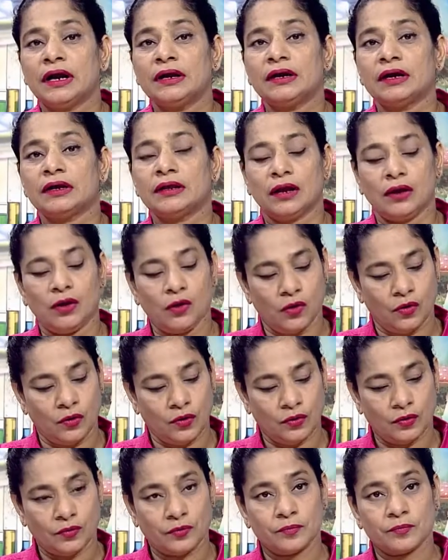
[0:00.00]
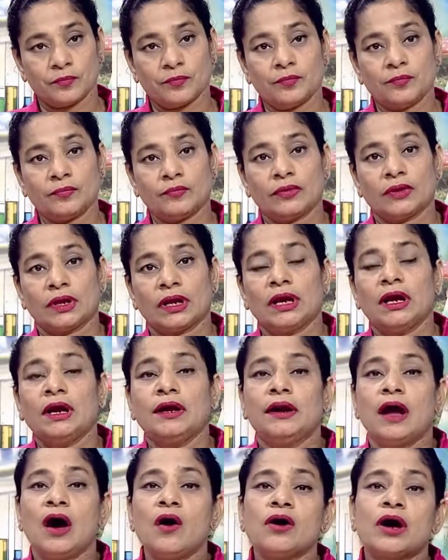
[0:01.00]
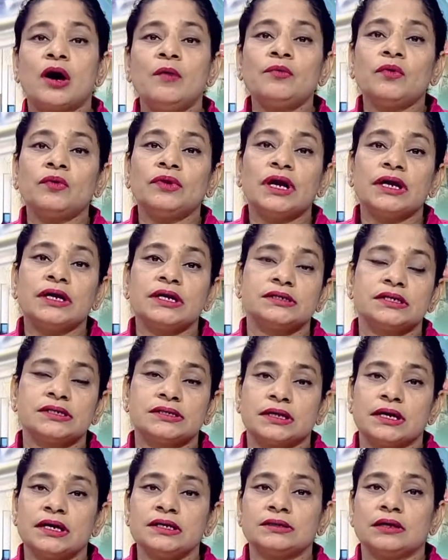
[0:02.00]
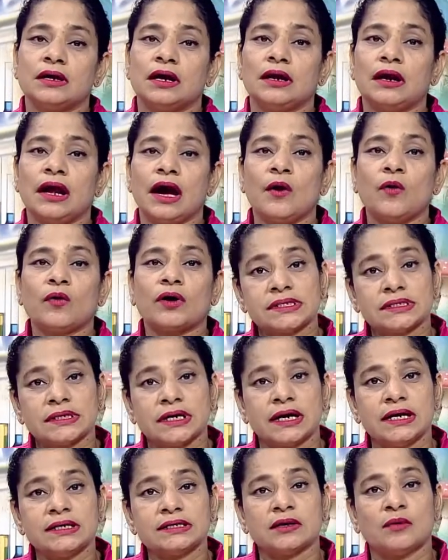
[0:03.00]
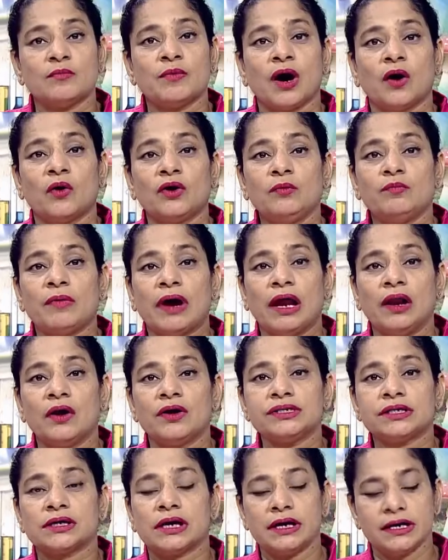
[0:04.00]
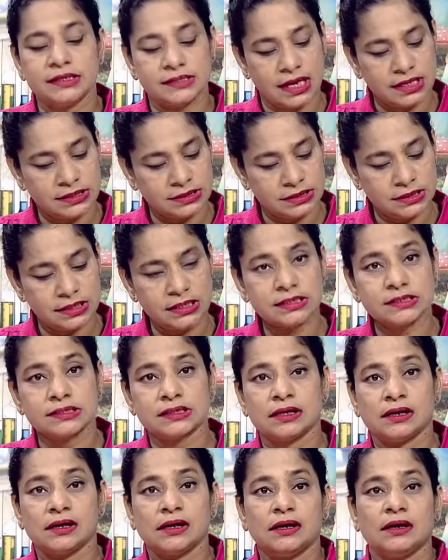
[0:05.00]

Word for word: under the law. Now come to the discuss, now discuss about biological disasters.